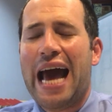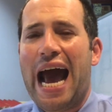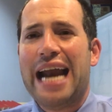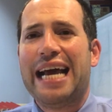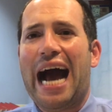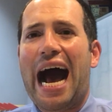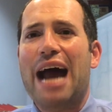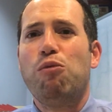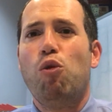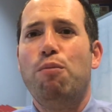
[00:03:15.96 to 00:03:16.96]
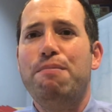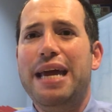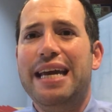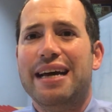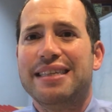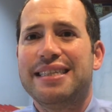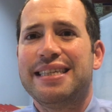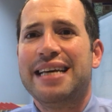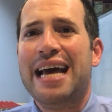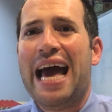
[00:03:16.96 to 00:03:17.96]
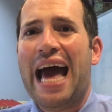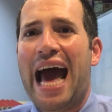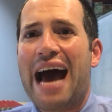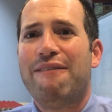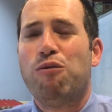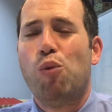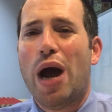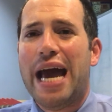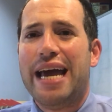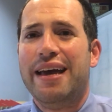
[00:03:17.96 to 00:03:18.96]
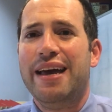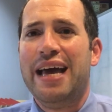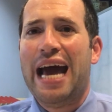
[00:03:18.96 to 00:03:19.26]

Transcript: and God will meet us halfway